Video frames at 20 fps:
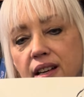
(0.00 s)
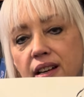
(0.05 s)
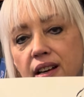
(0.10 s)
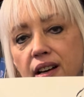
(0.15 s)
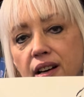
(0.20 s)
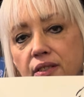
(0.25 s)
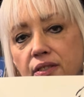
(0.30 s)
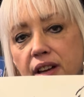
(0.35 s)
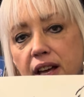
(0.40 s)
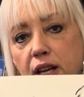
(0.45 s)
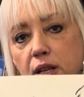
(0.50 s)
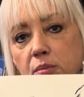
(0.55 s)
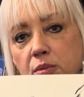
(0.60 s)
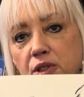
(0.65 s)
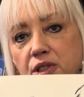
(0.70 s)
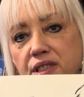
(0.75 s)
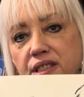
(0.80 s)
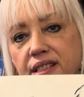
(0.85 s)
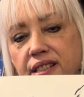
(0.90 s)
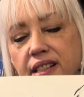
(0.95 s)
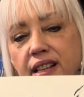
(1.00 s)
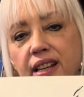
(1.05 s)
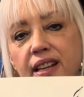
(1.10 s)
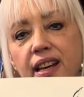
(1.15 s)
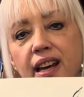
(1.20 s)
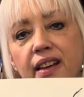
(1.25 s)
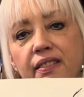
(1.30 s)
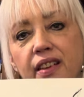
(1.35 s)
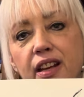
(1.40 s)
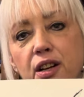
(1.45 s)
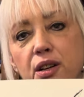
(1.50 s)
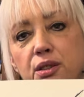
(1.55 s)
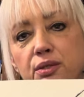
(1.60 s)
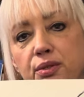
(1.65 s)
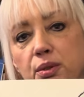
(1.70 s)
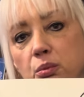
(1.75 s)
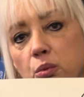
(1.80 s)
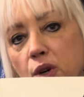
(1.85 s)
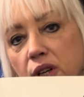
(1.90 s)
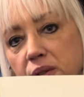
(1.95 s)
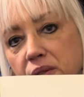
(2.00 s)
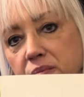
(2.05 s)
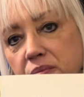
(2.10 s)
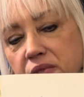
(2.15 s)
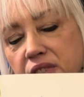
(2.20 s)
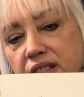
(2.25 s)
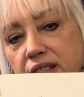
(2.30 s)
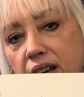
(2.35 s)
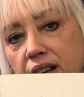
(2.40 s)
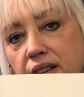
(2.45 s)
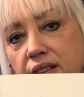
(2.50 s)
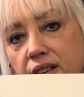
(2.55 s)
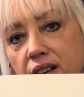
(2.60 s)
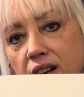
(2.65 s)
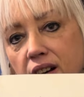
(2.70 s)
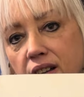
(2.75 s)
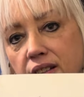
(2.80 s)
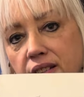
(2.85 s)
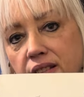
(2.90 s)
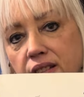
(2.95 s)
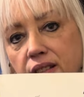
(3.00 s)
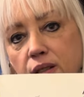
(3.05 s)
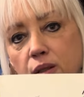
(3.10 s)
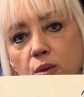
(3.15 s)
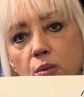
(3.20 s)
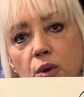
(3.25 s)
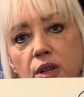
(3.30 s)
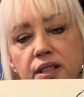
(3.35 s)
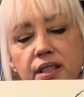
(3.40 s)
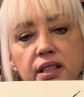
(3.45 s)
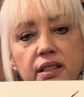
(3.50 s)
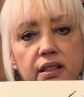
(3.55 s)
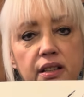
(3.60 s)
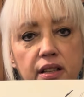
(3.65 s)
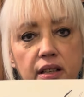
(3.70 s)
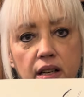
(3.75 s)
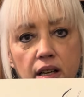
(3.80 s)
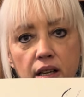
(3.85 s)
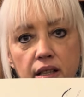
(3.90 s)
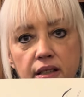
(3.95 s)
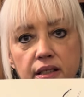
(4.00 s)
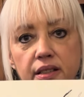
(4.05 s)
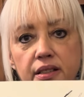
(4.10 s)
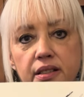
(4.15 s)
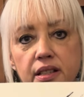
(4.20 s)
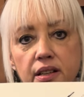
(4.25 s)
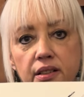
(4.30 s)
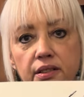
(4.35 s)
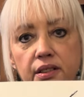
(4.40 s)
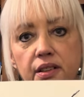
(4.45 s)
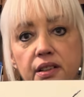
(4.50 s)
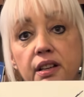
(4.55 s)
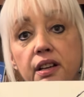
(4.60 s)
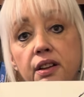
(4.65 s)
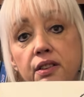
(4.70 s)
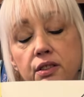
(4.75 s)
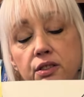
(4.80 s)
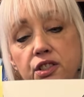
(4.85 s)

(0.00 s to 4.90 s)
of animals and they go from one side of the continent or one end of the continent down to the other,